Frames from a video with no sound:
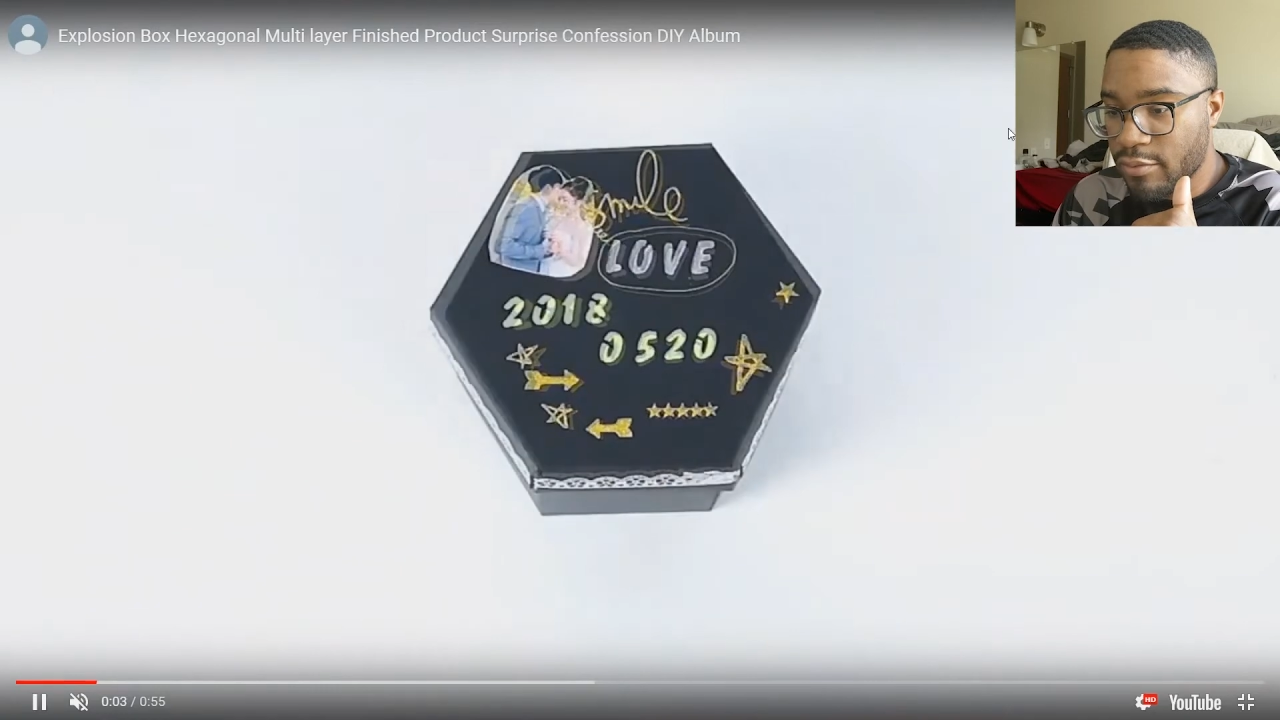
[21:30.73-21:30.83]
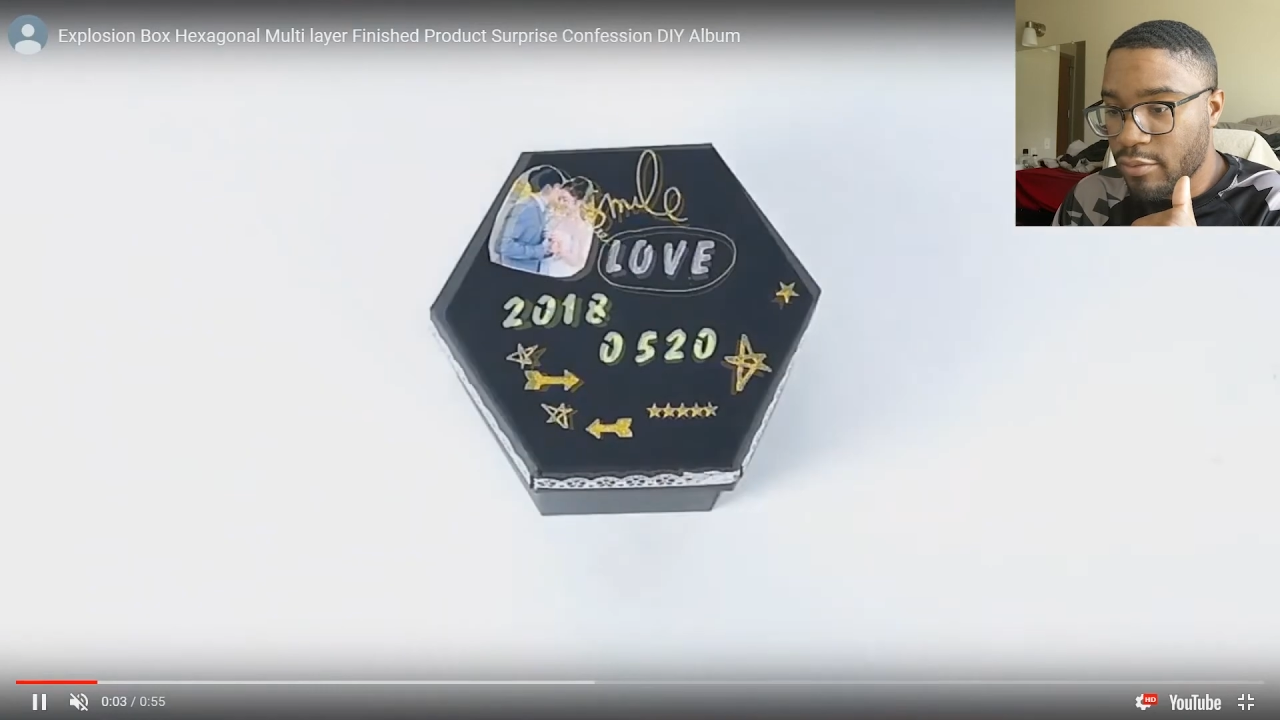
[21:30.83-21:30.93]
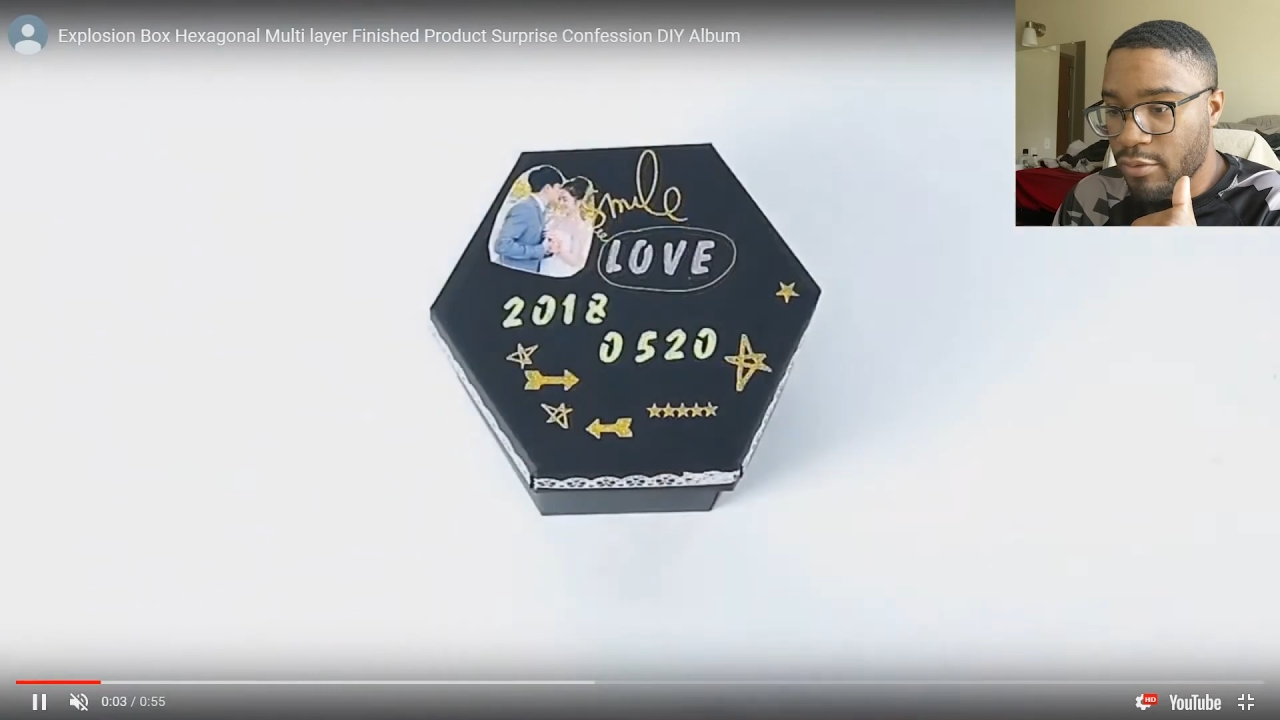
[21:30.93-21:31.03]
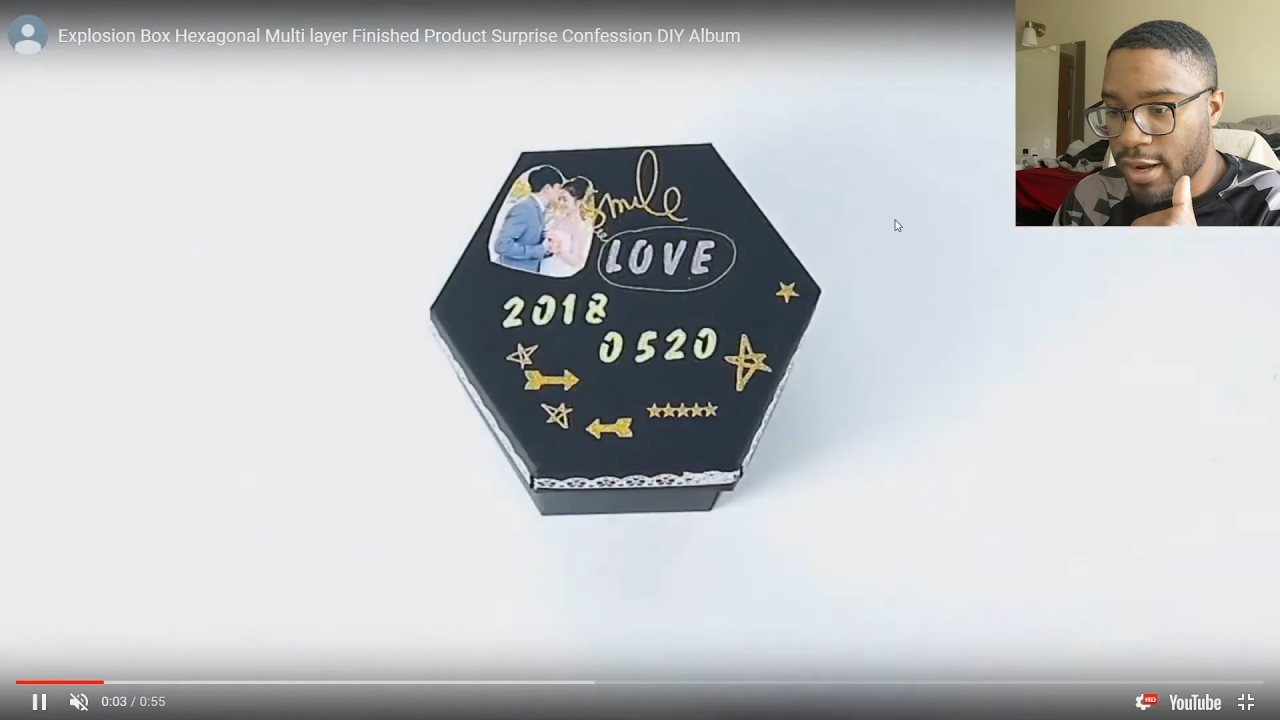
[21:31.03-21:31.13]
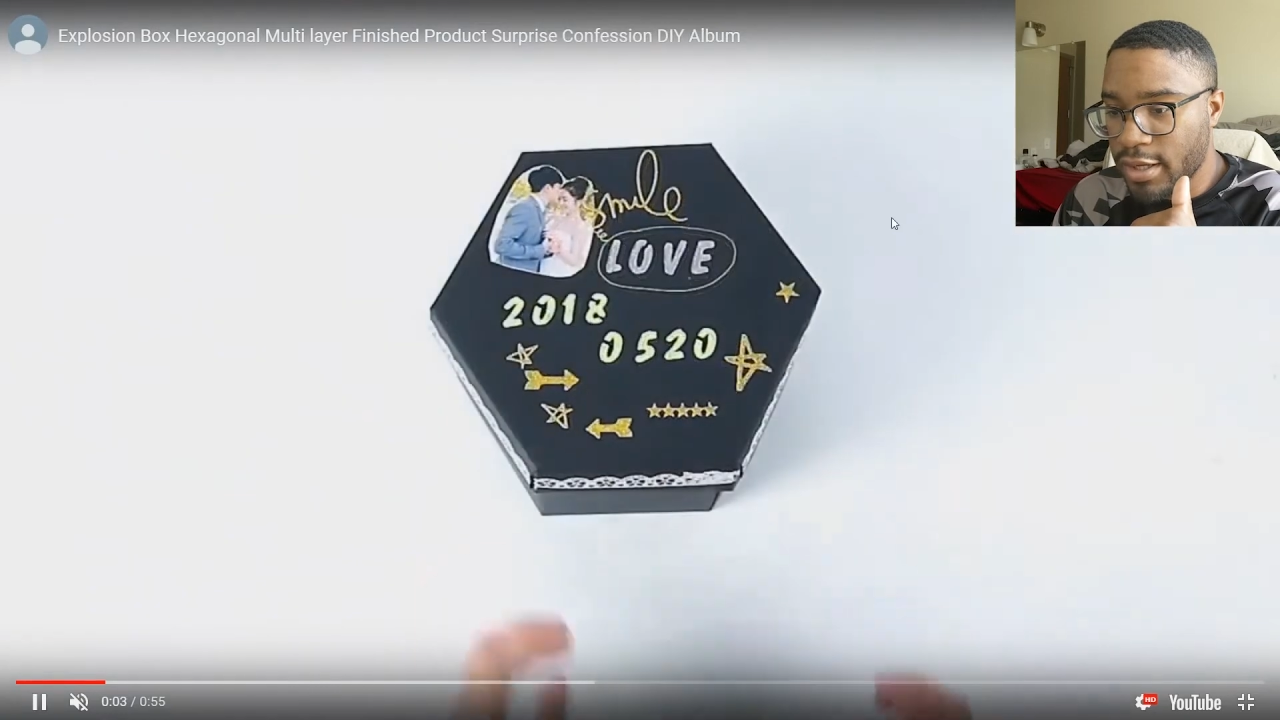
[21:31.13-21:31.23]

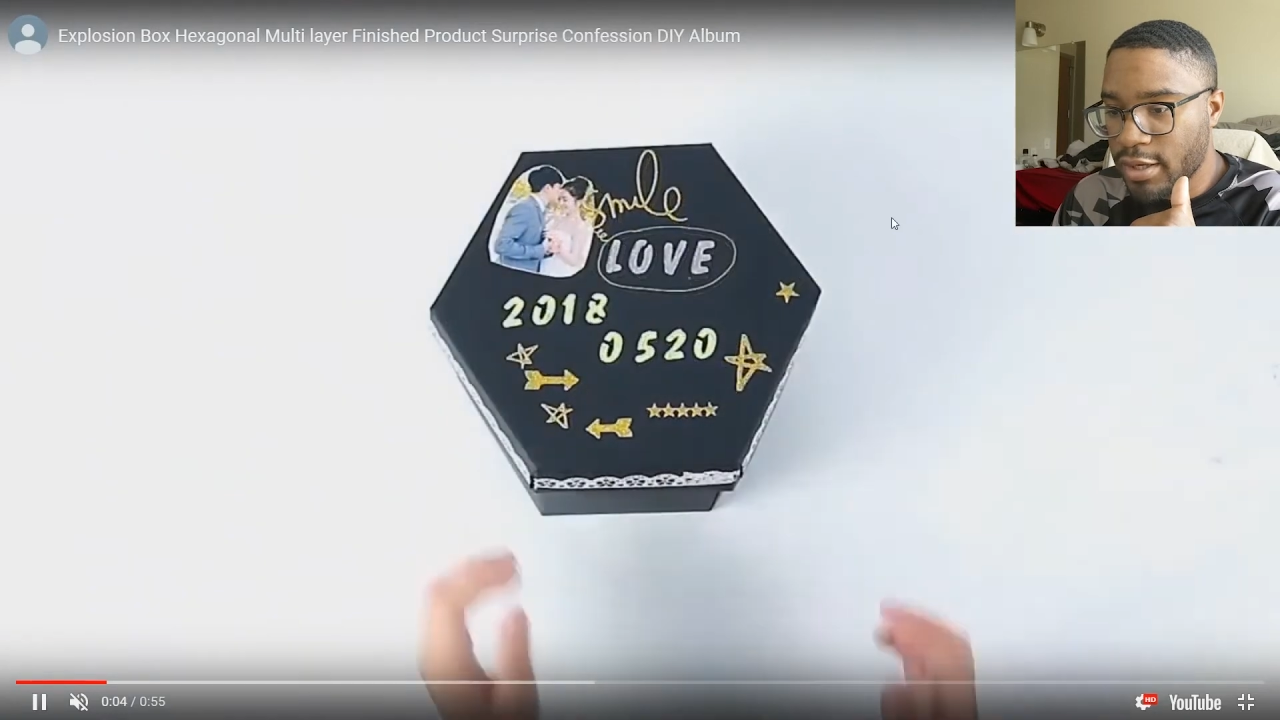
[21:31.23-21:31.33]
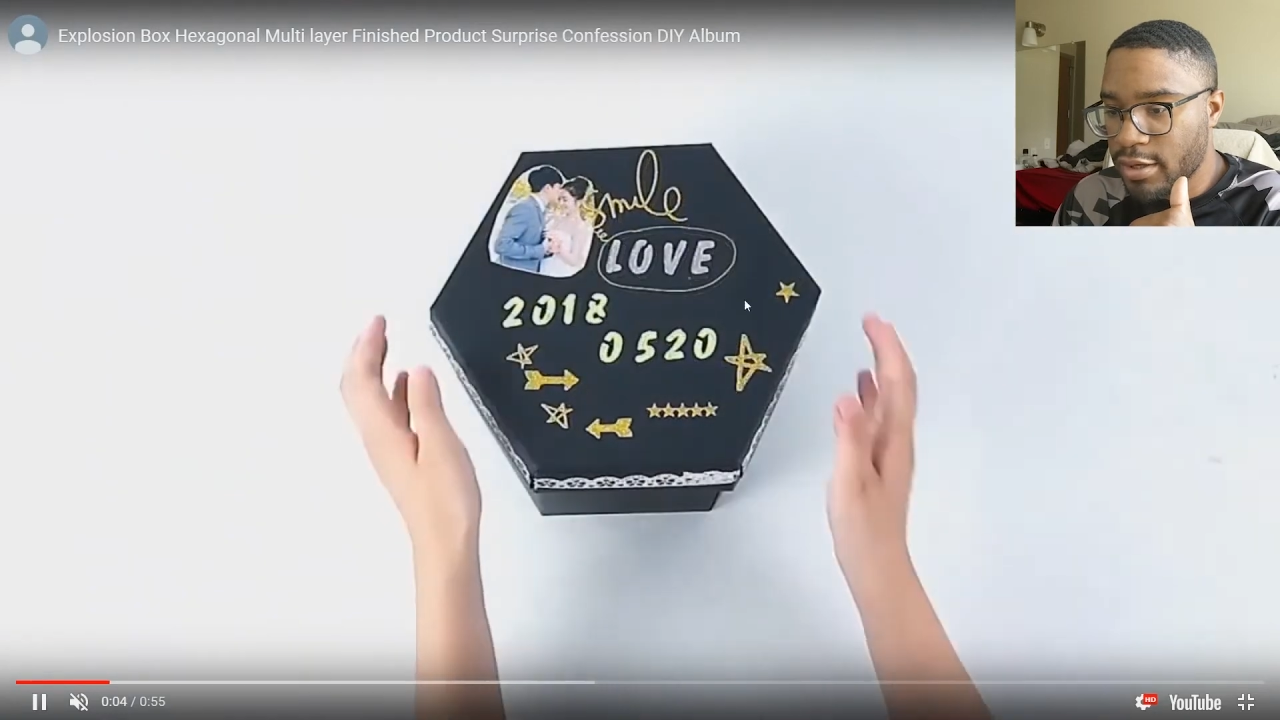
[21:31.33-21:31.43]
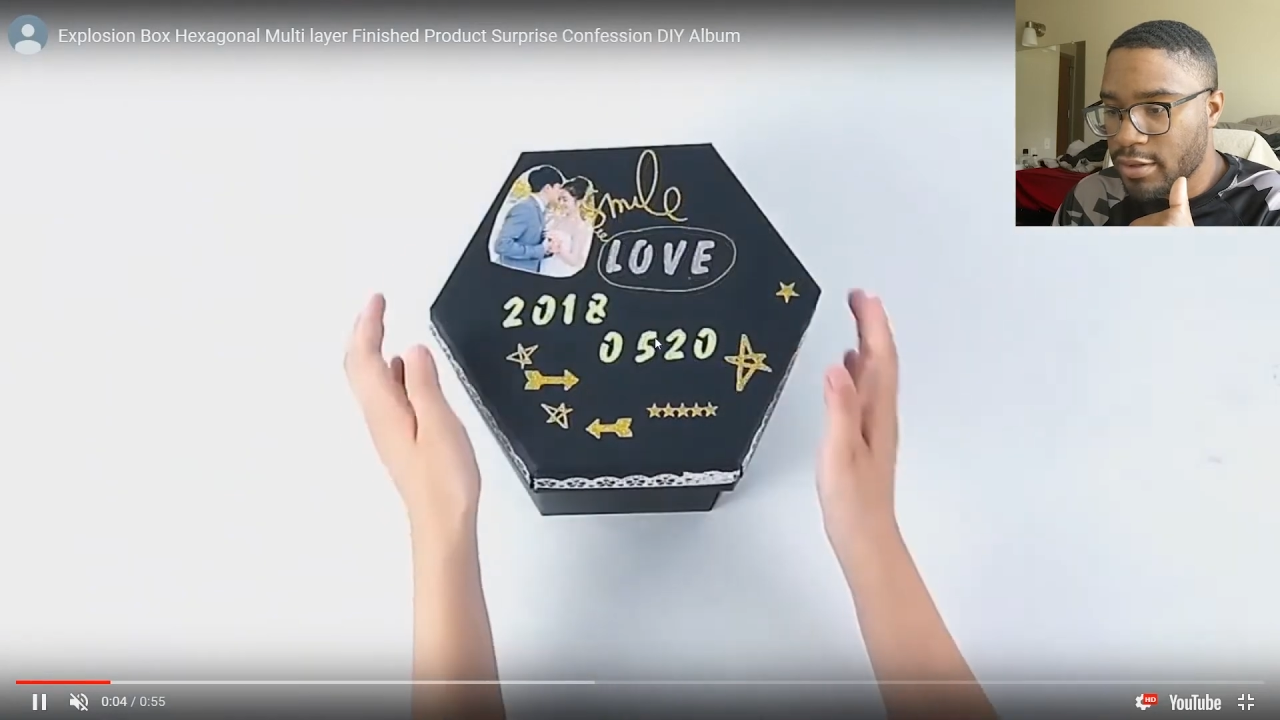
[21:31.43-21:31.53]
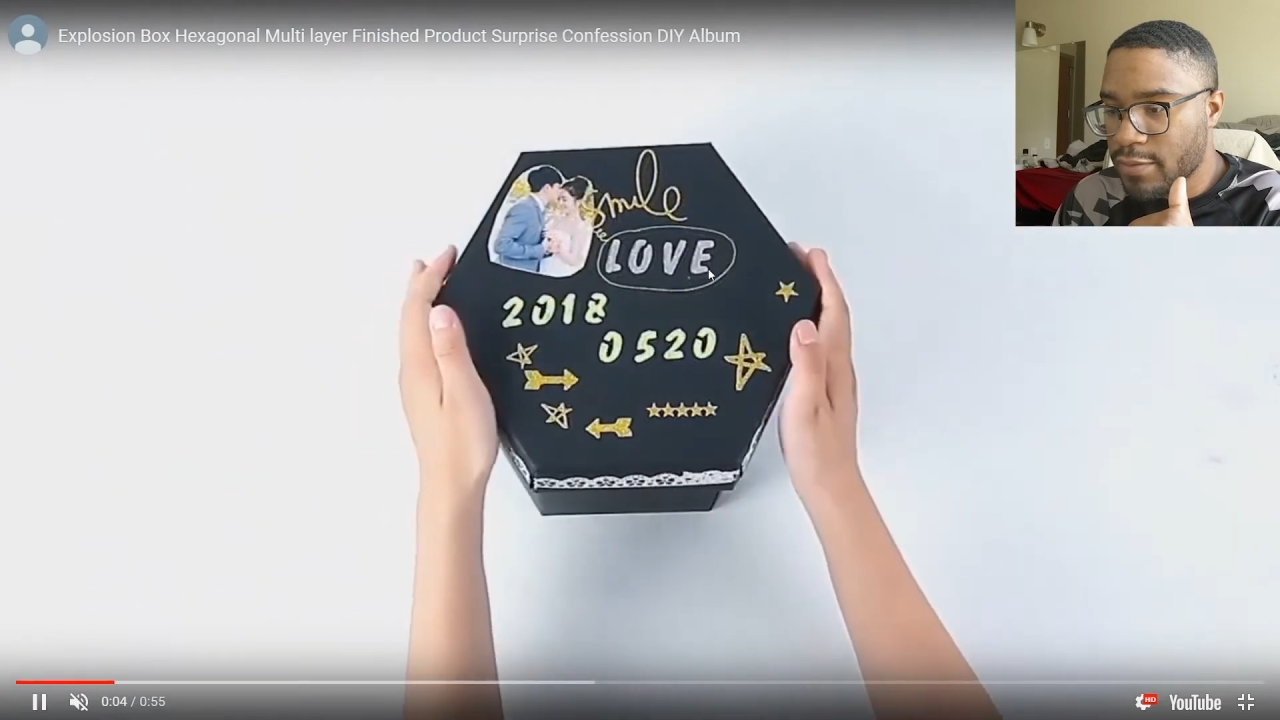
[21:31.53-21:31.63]
right here.